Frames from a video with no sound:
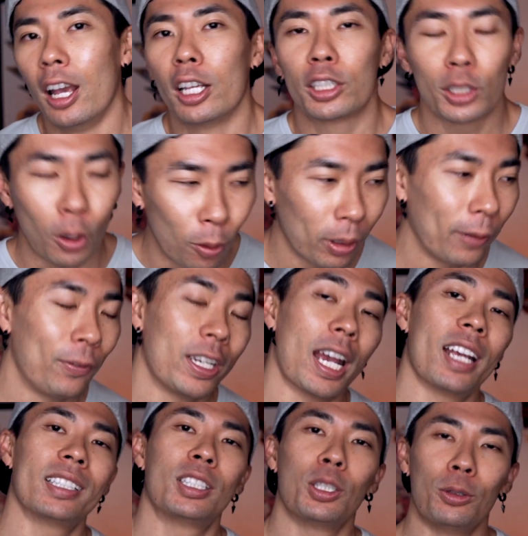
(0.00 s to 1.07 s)
So if you
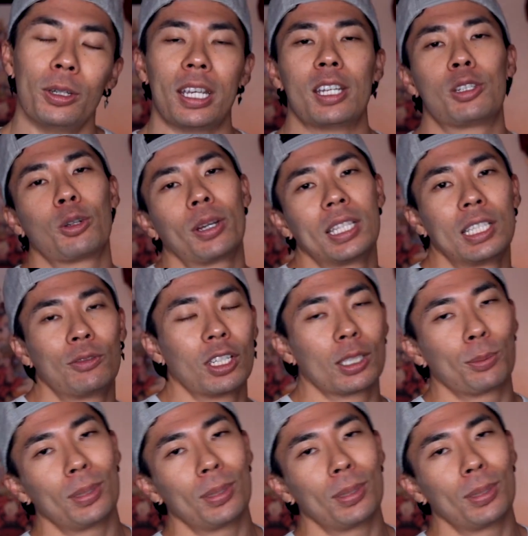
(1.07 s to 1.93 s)
guys do enjoy these videos,